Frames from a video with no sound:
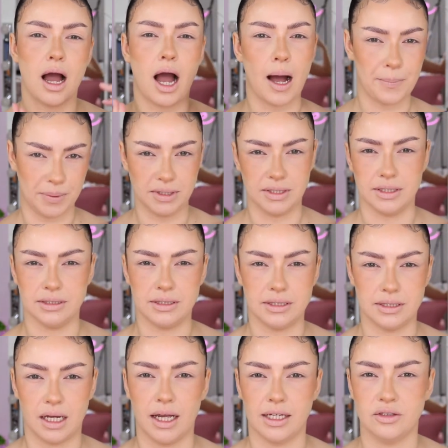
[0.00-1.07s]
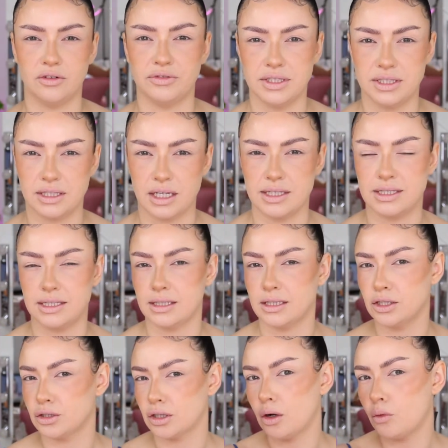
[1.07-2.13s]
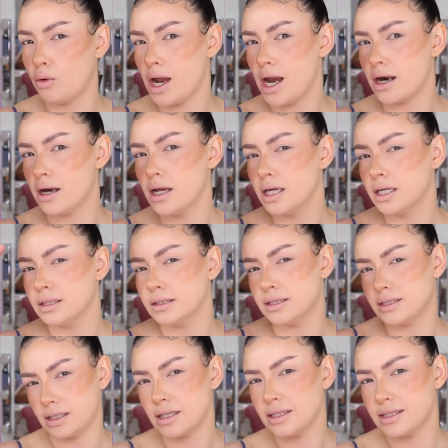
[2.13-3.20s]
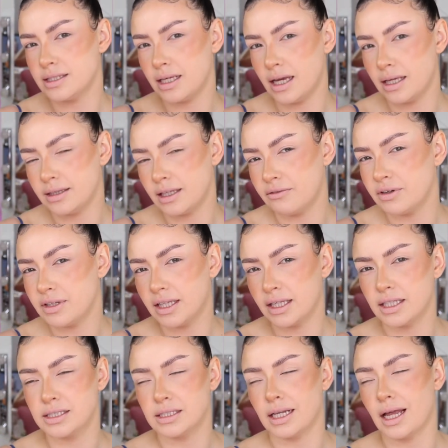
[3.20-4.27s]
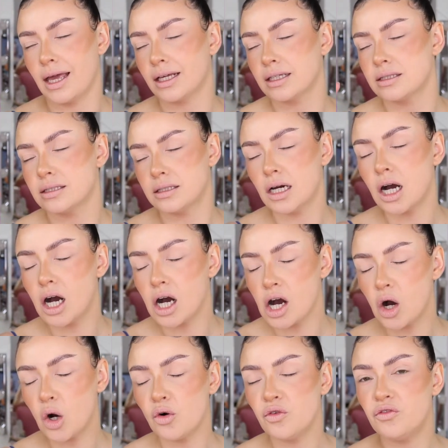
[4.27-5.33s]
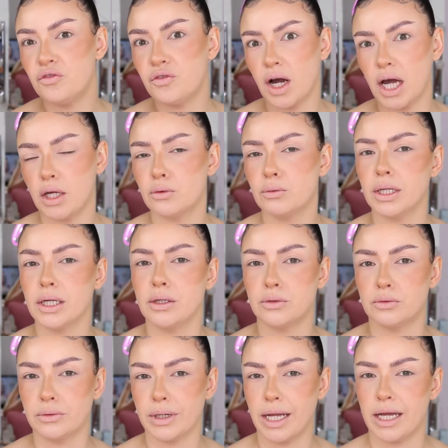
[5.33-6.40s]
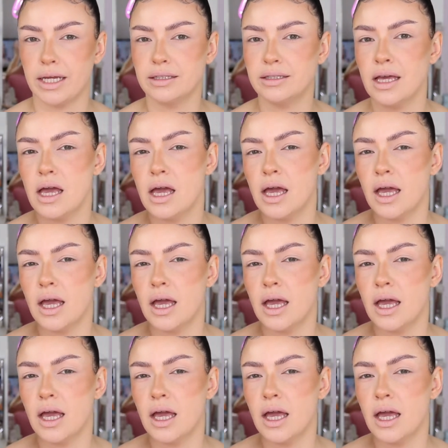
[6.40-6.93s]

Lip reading: opposite side of the sunset, you know, where the sunset everything is like so fiery red